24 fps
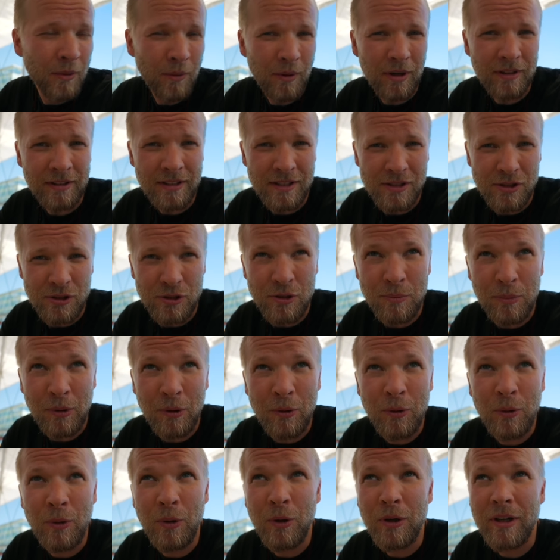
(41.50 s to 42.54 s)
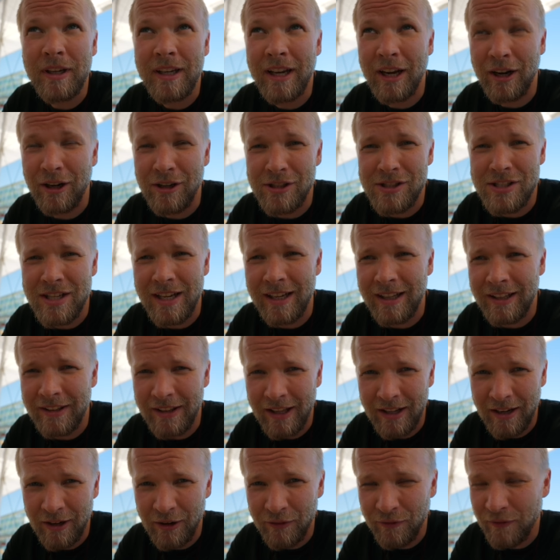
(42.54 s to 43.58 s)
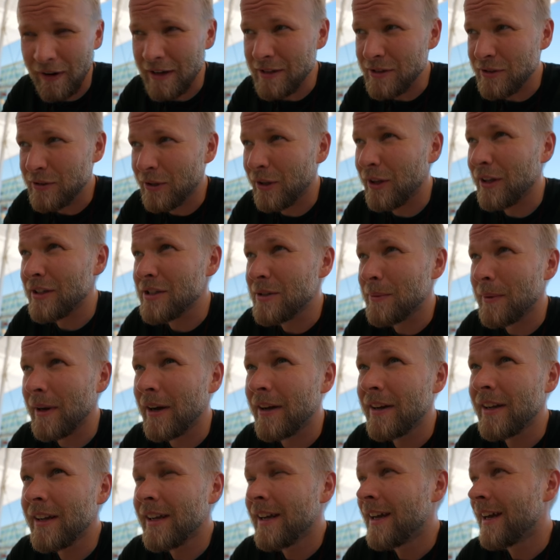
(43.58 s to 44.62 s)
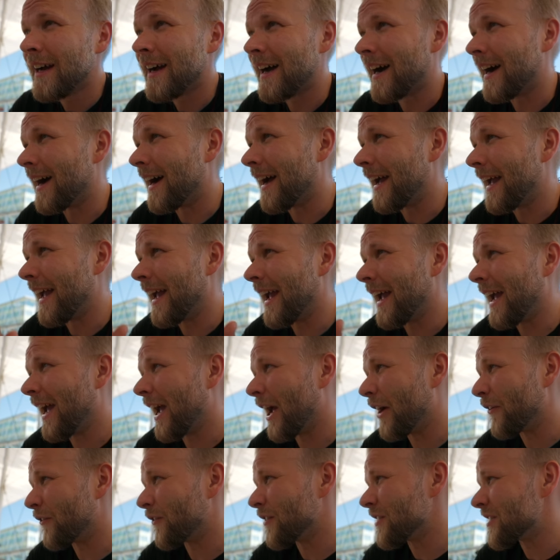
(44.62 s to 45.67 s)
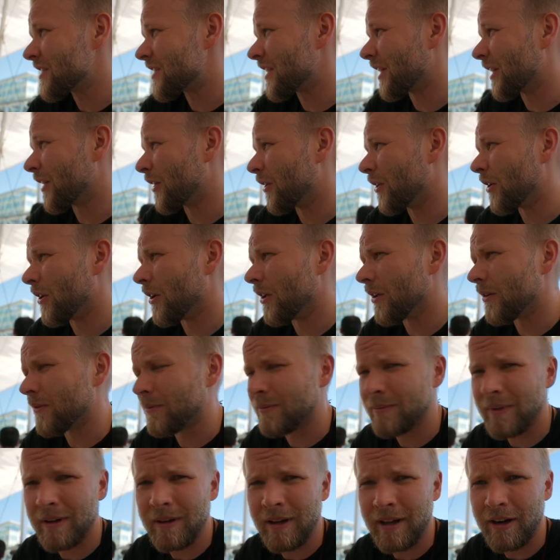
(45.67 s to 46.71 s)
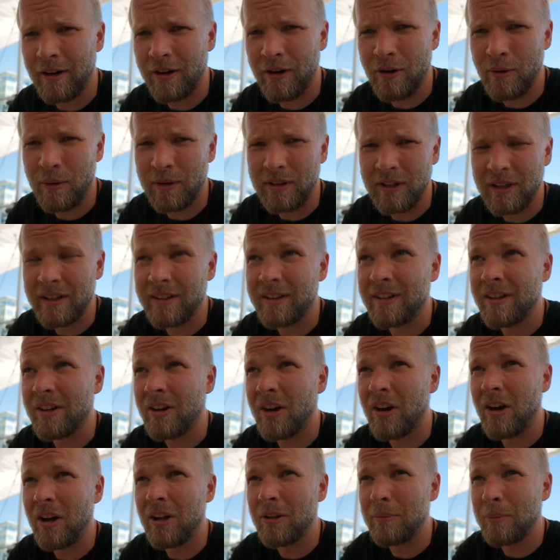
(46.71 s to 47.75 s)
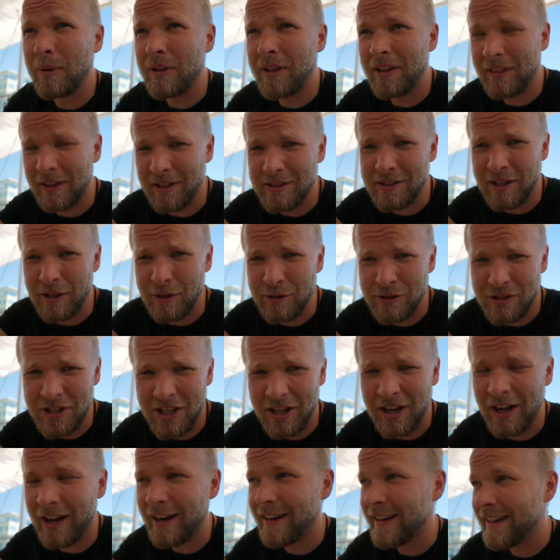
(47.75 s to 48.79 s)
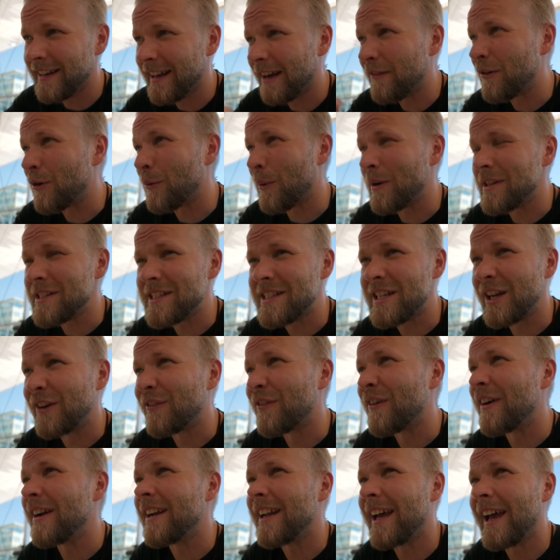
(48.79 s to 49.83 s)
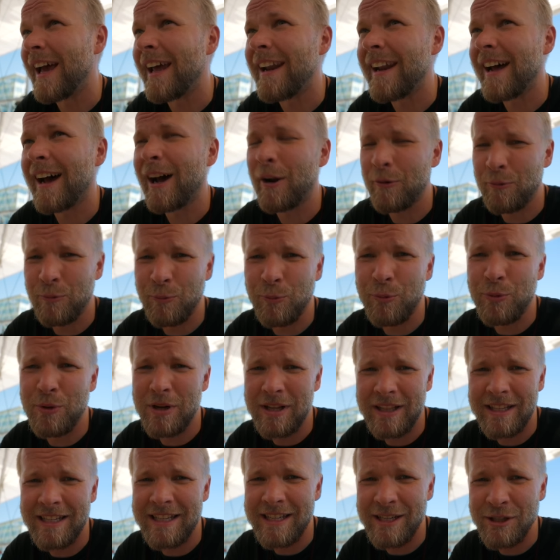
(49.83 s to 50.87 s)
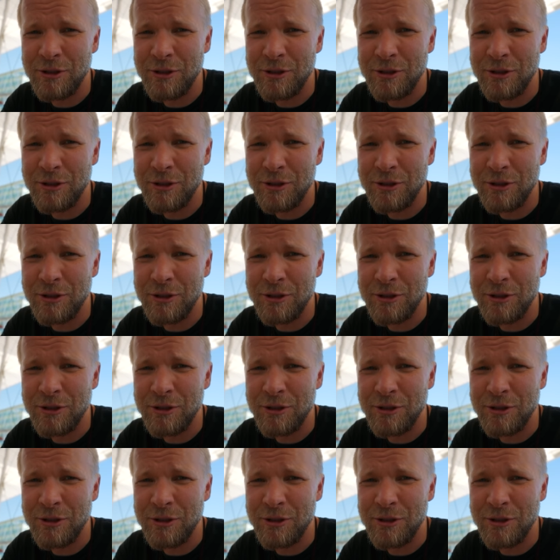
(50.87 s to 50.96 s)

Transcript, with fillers: We're at this super cool carousel that our friends told us about. Uh, every single, I don't know what they're called, but the things that you sit on, everyone's different and uh, really